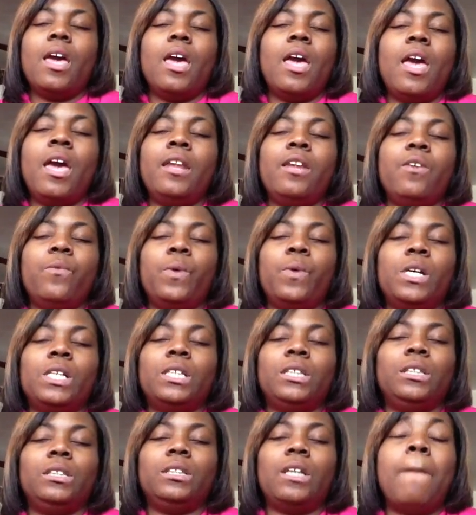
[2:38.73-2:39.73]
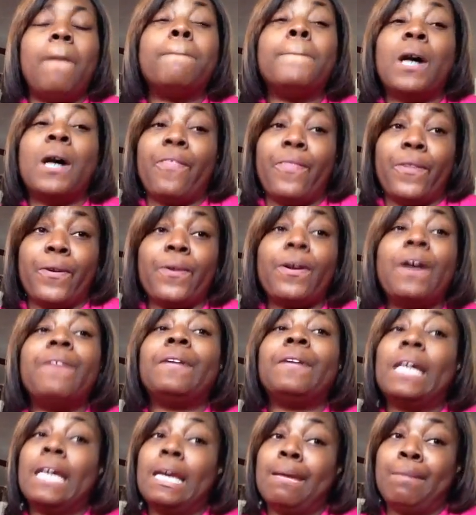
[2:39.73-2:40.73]
And it was a mother of a
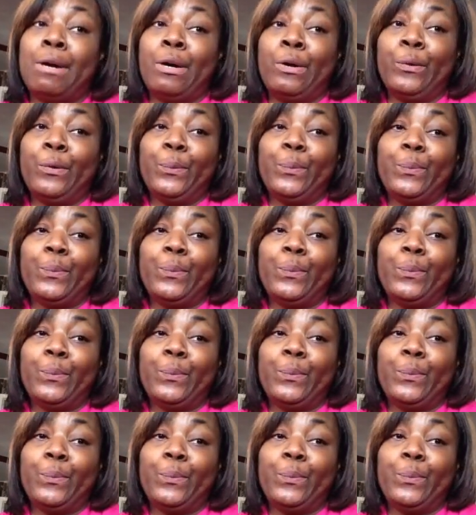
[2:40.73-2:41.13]
chemo.